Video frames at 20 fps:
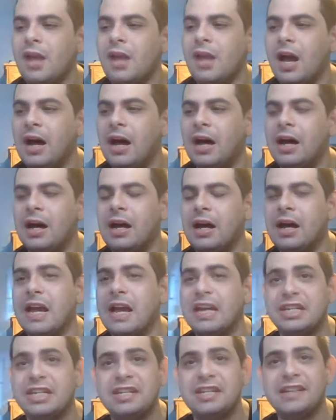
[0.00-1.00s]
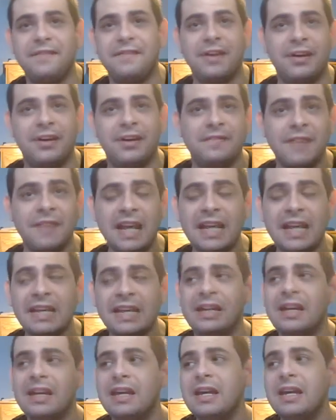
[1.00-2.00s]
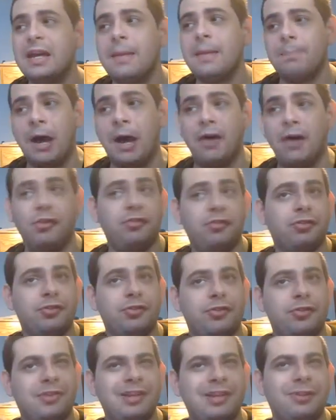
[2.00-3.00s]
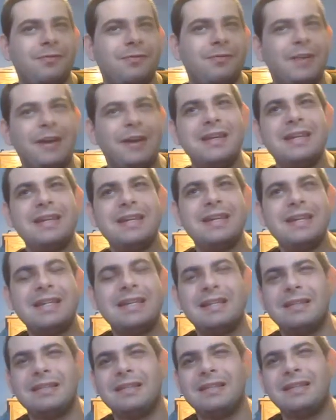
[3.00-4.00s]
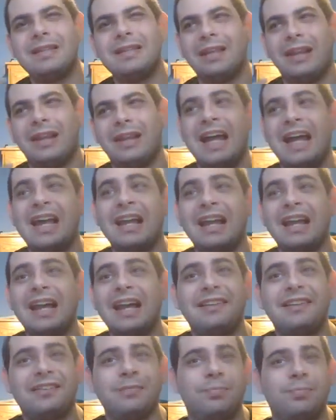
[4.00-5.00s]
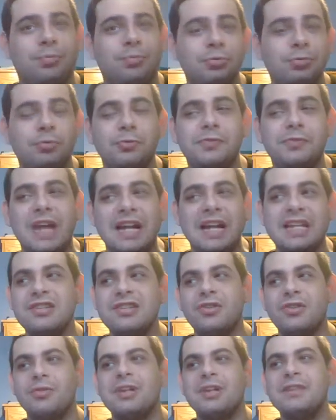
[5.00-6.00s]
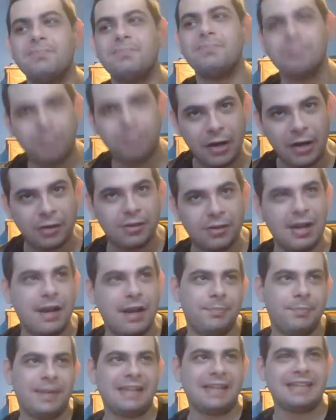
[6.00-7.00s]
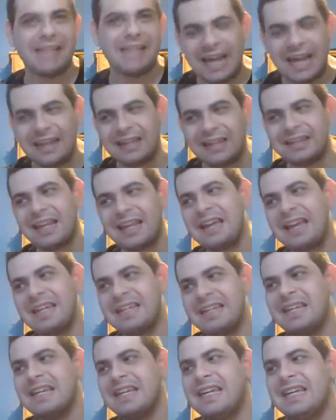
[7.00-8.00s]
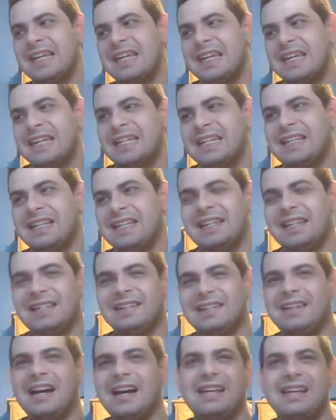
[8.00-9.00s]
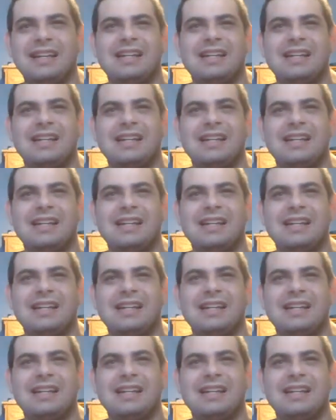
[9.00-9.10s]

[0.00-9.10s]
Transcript: Uh, and she's not very vain. Bowser's, you know, very like likes to prove that he you know he better than. But at the end of the day, he he's kind